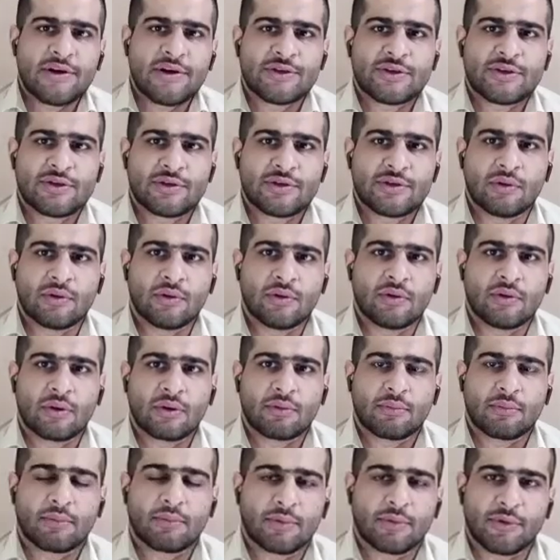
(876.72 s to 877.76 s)
to
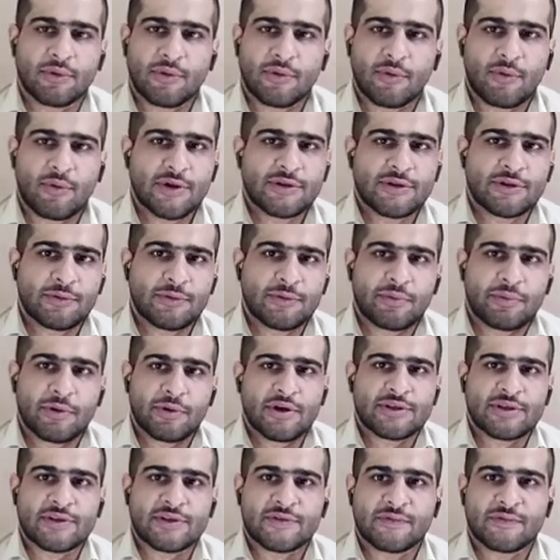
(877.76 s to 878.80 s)
what you
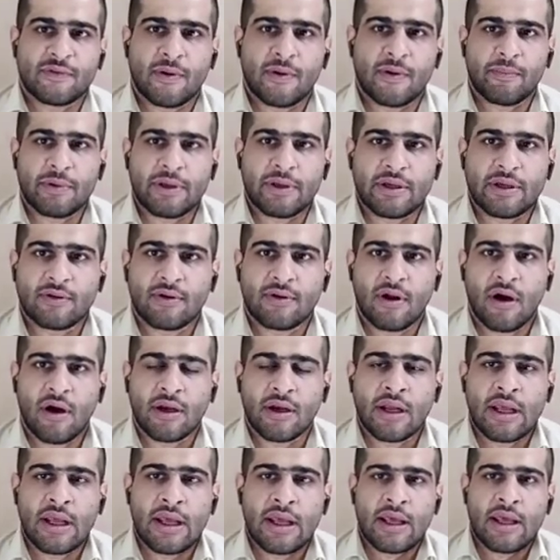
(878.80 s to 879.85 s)
purchase from Iran,